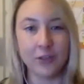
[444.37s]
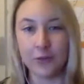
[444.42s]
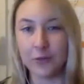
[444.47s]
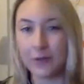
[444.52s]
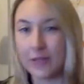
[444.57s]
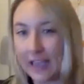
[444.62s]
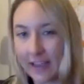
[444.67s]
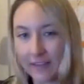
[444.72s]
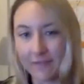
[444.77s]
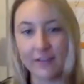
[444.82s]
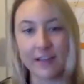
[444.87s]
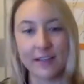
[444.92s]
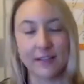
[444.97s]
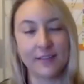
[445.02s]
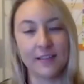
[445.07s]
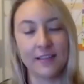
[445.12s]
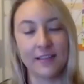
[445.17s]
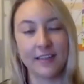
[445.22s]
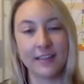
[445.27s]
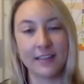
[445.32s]
You get
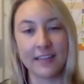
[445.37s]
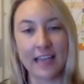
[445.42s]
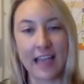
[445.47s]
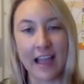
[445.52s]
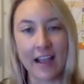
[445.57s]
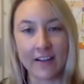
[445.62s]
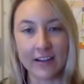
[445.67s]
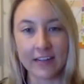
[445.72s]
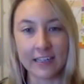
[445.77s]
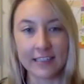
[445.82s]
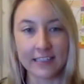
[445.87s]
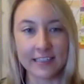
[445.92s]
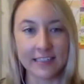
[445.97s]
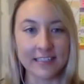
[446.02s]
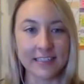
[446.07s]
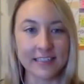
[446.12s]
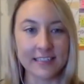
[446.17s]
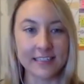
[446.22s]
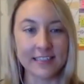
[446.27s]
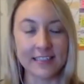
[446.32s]
invested in the
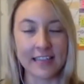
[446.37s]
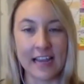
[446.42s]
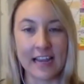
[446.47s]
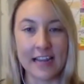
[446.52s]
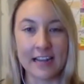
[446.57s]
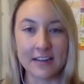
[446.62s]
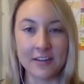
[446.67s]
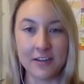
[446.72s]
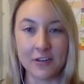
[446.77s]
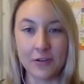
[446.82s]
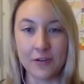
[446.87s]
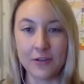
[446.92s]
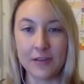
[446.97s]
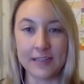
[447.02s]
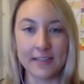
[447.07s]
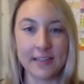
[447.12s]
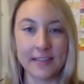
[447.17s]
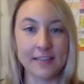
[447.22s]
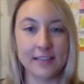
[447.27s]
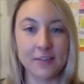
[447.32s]
characters, and
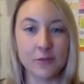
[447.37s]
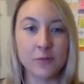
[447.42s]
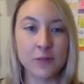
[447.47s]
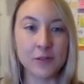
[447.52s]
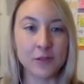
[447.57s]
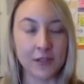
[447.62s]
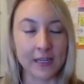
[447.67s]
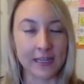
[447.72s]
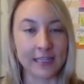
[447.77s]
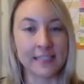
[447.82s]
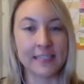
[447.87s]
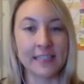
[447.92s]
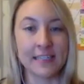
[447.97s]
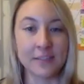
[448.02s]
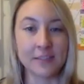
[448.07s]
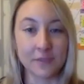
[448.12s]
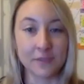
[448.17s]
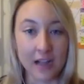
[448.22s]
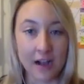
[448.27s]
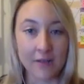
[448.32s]
it's almost like a
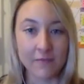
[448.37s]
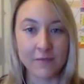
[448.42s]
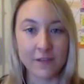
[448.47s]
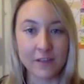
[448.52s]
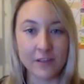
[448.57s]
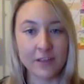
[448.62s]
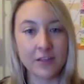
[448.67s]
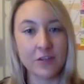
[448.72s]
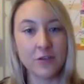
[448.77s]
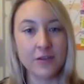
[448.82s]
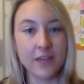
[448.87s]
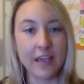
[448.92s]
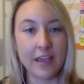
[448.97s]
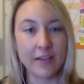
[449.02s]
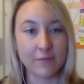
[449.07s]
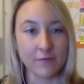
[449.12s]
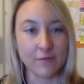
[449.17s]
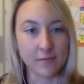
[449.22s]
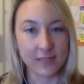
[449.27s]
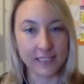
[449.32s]
sense of comfort that you
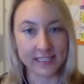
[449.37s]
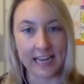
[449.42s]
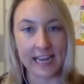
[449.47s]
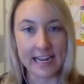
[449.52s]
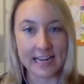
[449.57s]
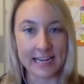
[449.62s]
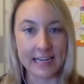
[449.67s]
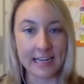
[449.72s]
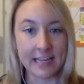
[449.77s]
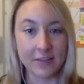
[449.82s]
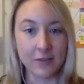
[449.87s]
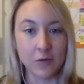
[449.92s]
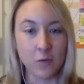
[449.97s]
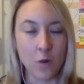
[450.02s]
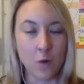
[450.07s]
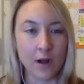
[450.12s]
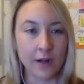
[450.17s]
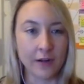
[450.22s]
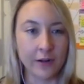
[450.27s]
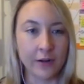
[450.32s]
get from staying in the
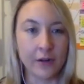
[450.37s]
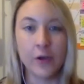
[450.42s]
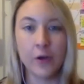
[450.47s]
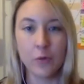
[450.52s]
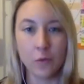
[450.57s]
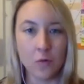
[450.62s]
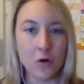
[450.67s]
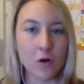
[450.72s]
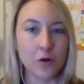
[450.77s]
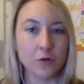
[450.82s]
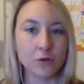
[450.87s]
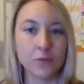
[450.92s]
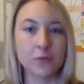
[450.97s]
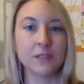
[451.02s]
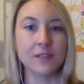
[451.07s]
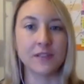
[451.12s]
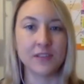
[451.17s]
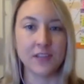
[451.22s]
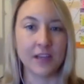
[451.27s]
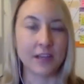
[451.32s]
one world
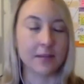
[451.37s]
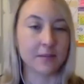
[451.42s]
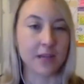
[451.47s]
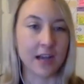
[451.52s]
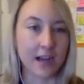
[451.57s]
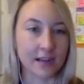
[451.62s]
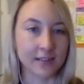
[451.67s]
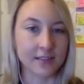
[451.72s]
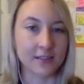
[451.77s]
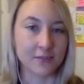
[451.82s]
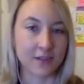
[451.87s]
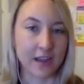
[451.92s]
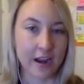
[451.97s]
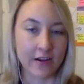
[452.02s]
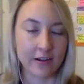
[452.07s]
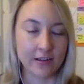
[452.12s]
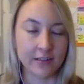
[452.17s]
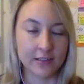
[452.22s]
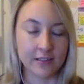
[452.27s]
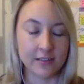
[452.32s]
with the same cast of
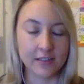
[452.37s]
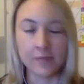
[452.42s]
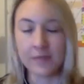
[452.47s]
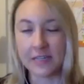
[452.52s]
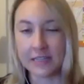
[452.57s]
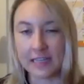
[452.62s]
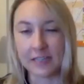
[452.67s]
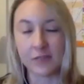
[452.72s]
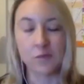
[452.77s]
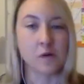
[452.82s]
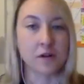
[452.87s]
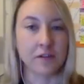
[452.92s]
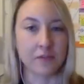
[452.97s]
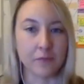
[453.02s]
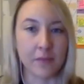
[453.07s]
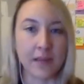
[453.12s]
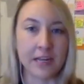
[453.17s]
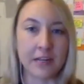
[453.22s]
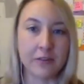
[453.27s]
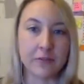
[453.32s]
characters. I mean, that's one
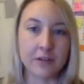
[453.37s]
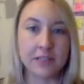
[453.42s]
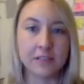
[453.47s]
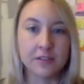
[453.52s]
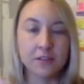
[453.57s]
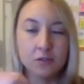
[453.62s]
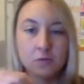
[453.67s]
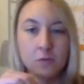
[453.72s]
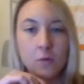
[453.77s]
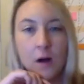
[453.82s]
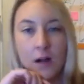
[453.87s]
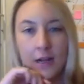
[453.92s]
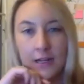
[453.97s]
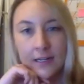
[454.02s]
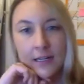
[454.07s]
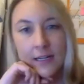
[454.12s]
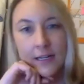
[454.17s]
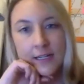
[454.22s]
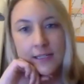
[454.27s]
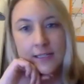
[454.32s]
of many reasons
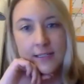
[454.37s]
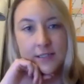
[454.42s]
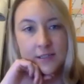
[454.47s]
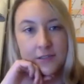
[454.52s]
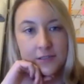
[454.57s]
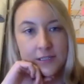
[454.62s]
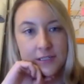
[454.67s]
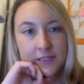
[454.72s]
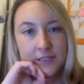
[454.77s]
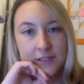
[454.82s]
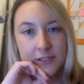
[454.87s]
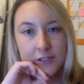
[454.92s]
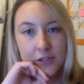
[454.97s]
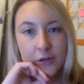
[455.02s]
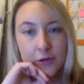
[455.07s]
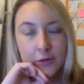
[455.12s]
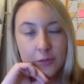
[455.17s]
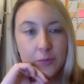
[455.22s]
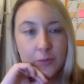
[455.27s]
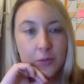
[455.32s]
why series are
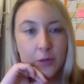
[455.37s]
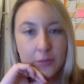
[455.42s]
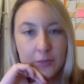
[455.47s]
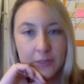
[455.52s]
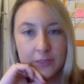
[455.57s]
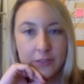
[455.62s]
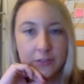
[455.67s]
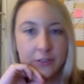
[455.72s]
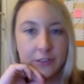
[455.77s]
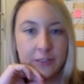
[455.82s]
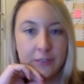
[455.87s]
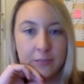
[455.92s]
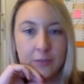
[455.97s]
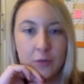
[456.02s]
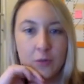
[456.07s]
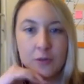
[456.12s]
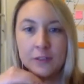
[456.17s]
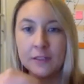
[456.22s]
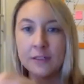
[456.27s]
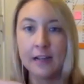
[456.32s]
so popular and
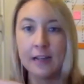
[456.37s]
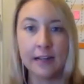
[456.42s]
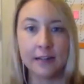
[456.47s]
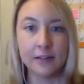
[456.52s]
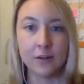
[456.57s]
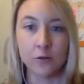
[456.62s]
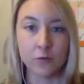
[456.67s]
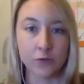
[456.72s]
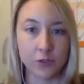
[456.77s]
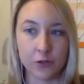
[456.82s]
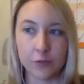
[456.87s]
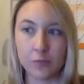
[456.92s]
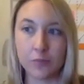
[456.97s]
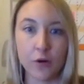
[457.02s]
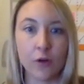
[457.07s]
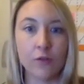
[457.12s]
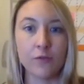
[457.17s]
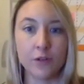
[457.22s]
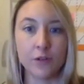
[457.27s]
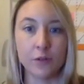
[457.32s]
important and also
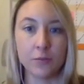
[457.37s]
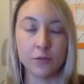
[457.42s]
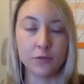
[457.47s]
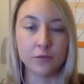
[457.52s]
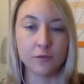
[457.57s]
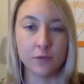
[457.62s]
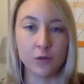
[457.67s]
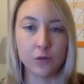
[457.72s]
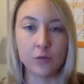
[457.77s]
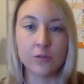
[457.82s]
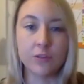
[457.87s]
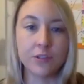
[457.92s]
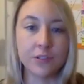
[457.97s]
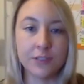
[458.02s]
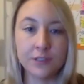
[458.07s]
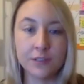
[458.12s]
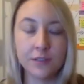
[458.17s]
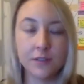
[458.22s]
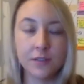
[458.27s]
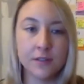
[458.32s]
profitable for
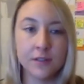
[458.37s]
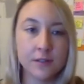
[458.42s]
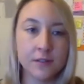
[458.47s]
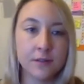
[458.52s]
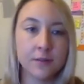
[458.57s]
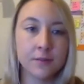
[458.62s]
authors.